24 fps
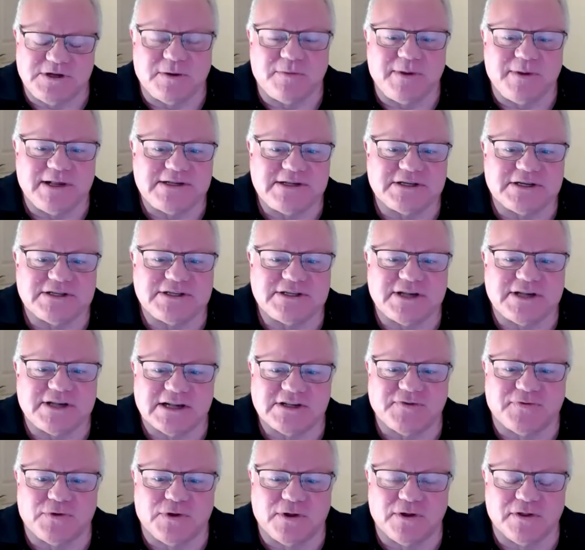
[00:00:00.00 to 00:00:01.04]
be
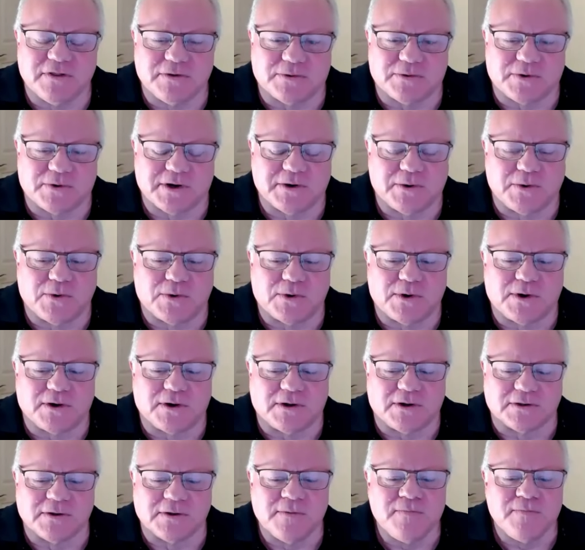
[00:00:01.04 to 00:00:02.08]
successful in the real
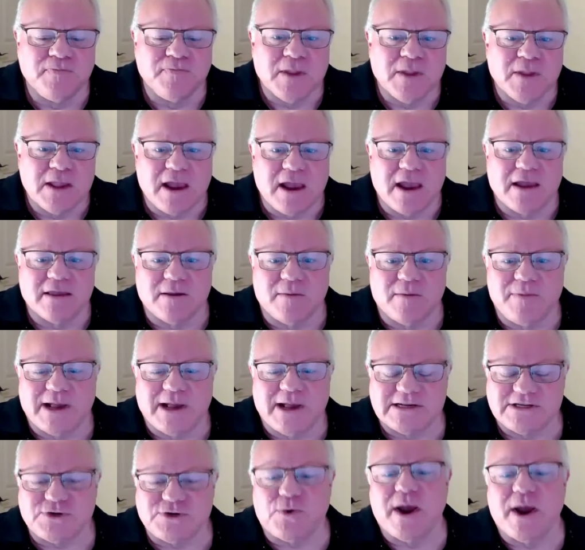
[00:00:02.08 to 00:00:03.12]
world. And the
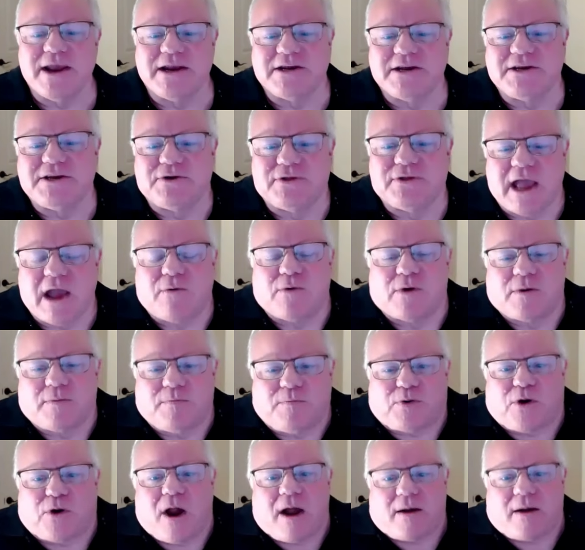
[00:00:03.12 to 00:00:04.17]
best way to do that
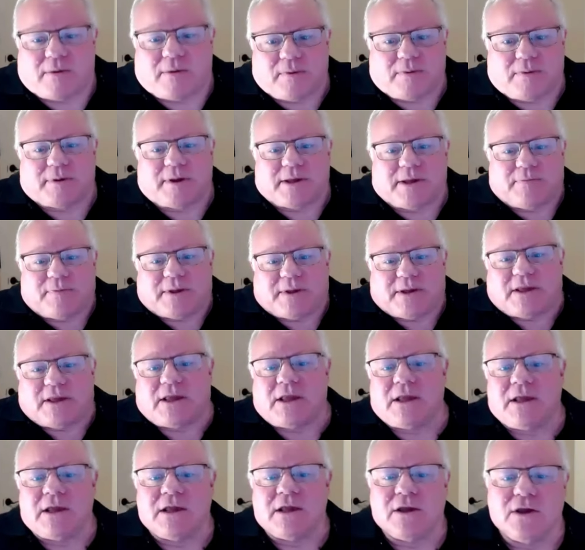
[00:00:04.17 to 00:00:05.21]
would probably
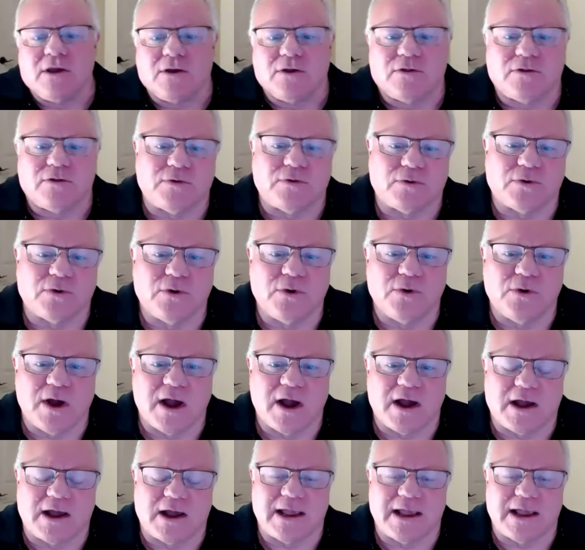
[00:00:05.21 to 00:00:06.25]
be through
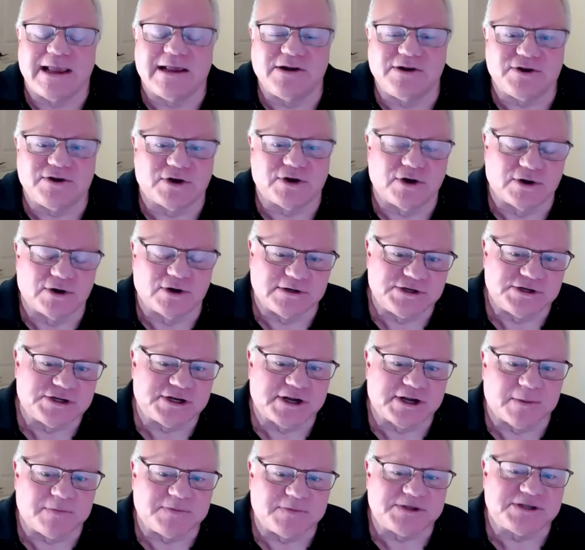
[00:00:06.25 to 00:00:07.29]

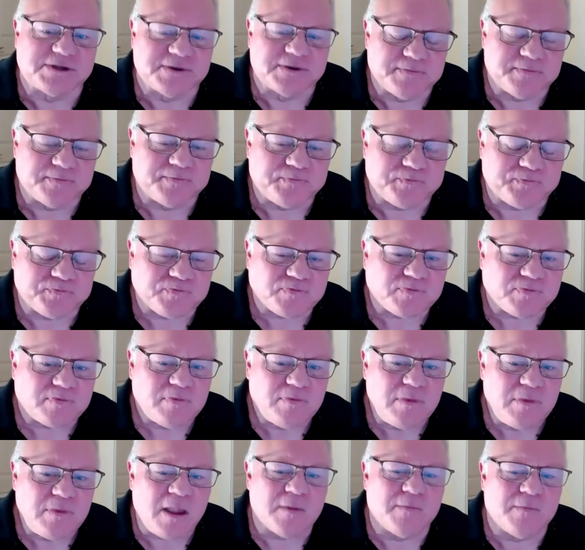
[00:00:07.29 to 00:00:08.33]
internships.
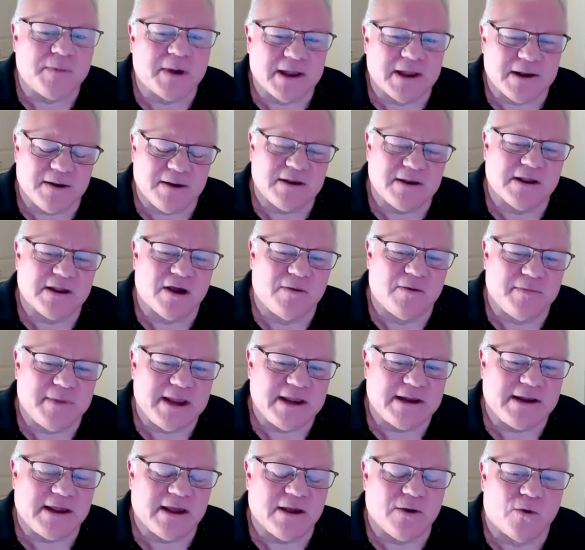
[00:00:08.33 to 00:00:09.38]
But, you know,
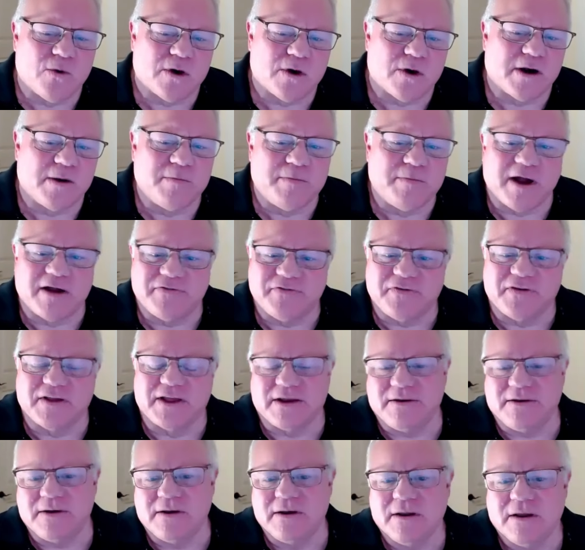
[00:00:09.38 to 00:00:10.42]
meeting Warren
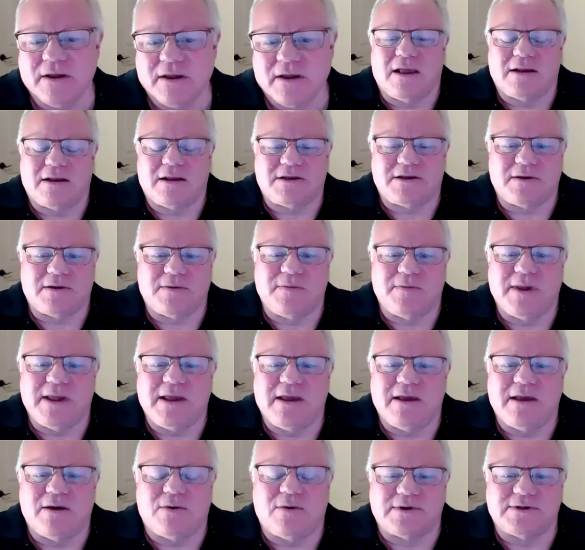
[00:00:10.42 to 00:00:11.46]
Buffett, to
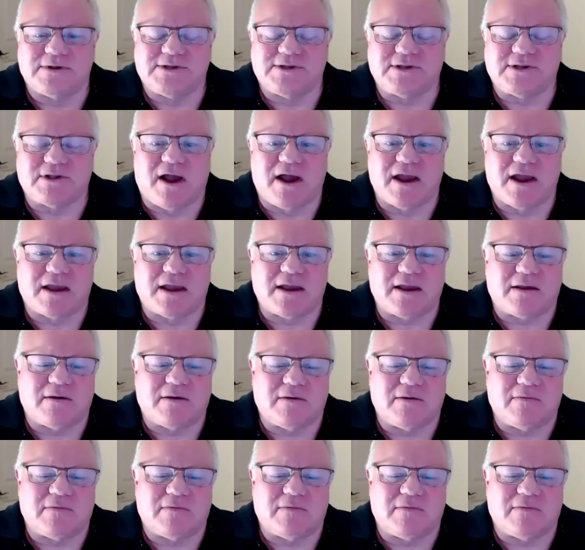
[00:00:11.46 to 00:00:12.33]
me, it was like